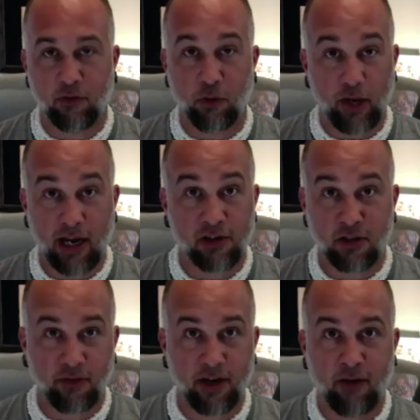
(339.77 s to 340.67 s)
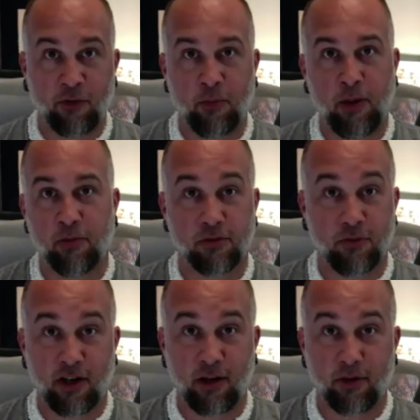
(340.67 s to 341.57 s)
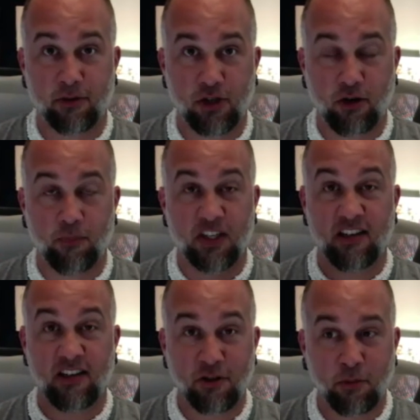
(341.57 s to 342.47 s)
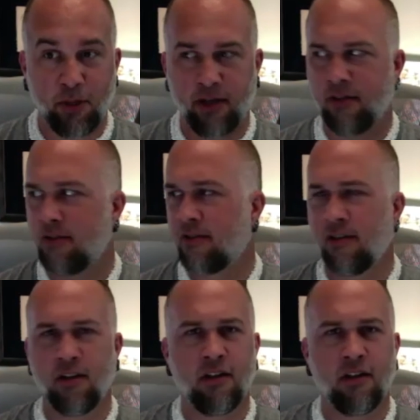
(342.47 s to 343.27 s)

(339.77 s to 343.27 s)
the reaction I've gotten from people is phenomenal. So collector pins,